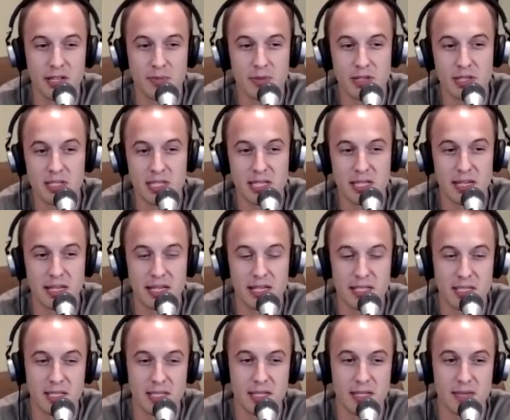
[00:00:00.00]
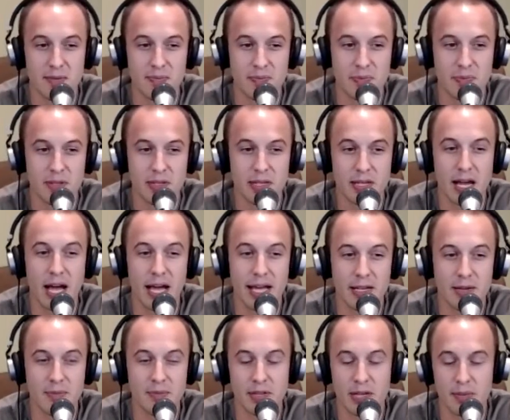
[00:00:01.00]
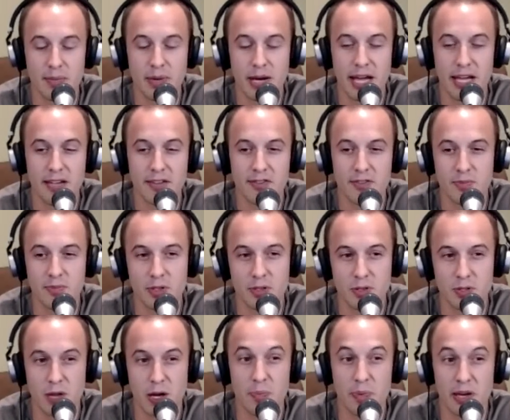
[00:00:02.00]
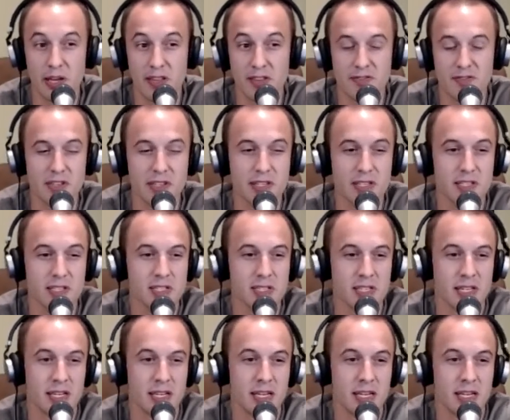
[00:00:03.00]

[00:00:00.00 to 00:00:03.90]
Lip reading: I'm gonna send it as an item that I'm buying from you. So I'll pay the fees.